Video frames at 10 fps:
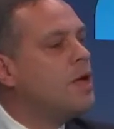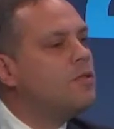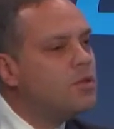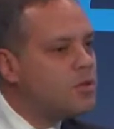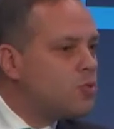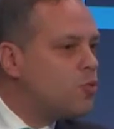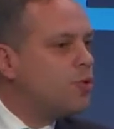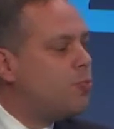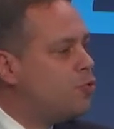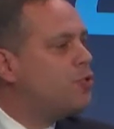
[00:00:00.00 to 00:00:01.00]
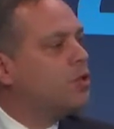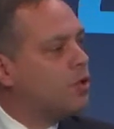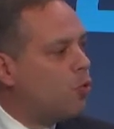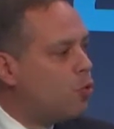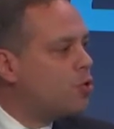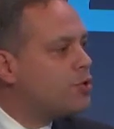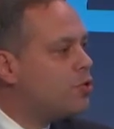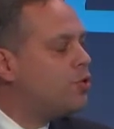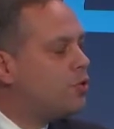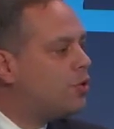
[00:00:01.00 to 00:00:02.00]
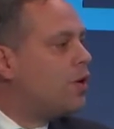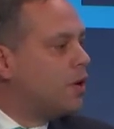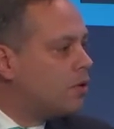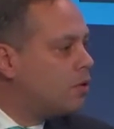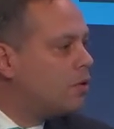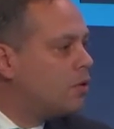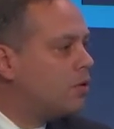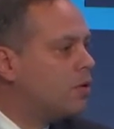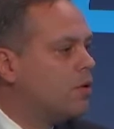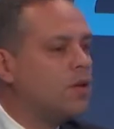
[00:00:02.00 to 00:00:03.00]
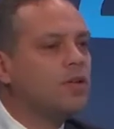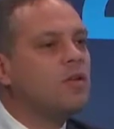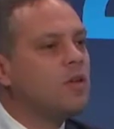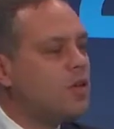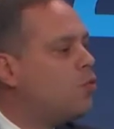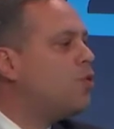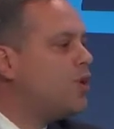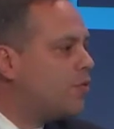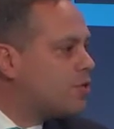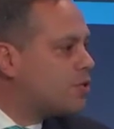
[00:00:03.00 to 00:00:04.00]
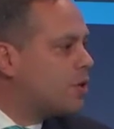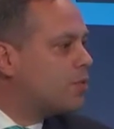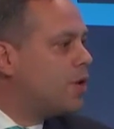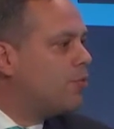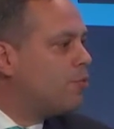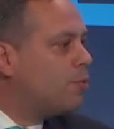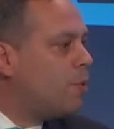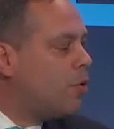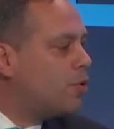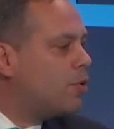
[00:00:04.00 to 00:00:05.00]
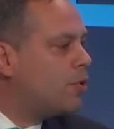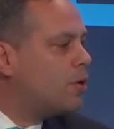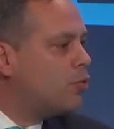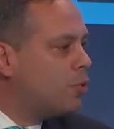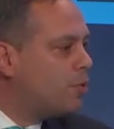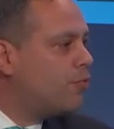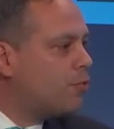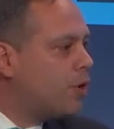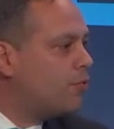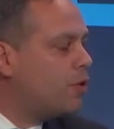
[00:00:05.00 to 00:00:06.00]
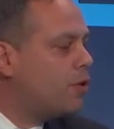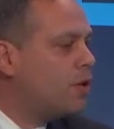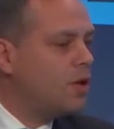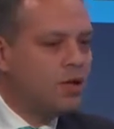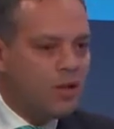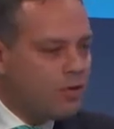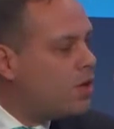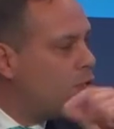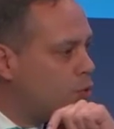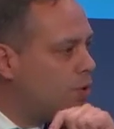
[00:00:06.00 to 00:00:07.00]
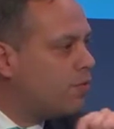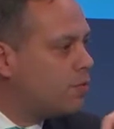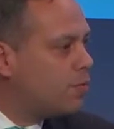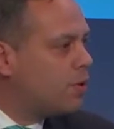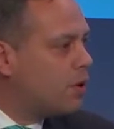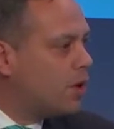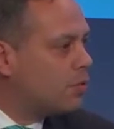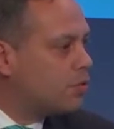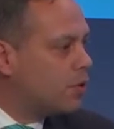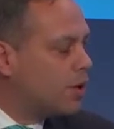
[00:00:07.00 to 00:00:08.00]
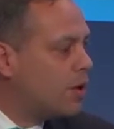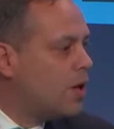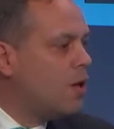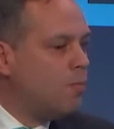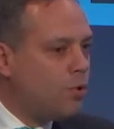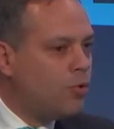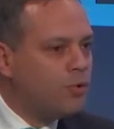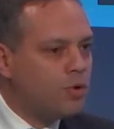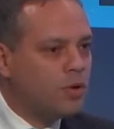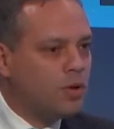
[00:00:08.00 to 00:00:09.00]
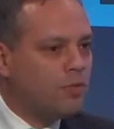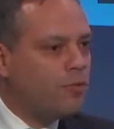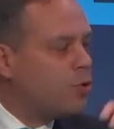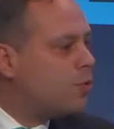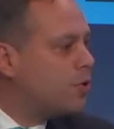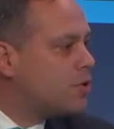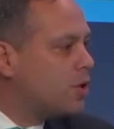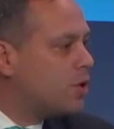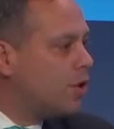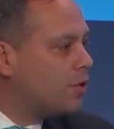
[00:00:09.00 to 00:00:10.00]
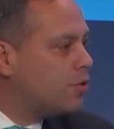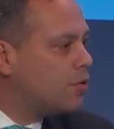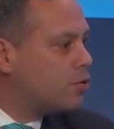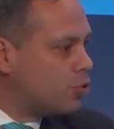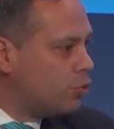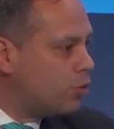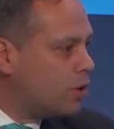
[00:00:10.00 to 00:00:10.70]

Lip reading: This is what Putin wants you to think. That he will never step down from power, he will be forever, and Navalny will never be allowed to run. Mm-hmm. Both formulas are not true.